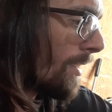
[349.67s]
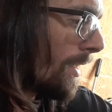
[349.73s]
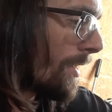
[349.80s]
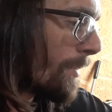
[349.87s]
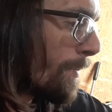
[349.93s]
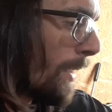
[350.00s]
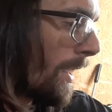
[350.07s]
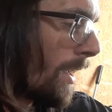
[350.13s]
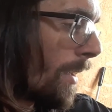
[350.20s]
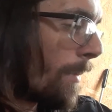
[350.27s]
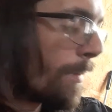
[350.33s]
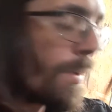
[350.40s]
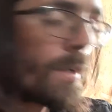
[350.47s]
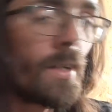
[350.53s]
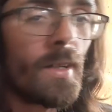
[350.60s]
let's pick
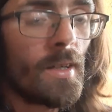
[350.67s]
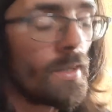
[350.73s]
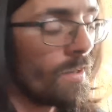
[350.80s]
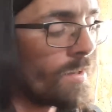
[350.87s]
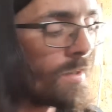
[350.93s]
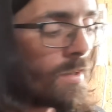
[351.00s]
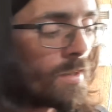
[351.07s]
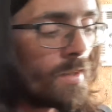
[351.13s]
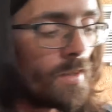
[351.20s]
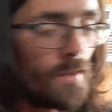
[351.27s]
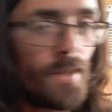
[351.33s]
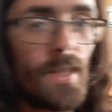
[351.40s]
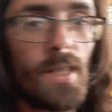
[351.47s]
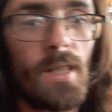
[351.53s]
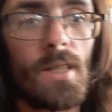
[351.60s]
up
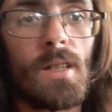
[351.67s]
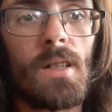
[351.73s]
the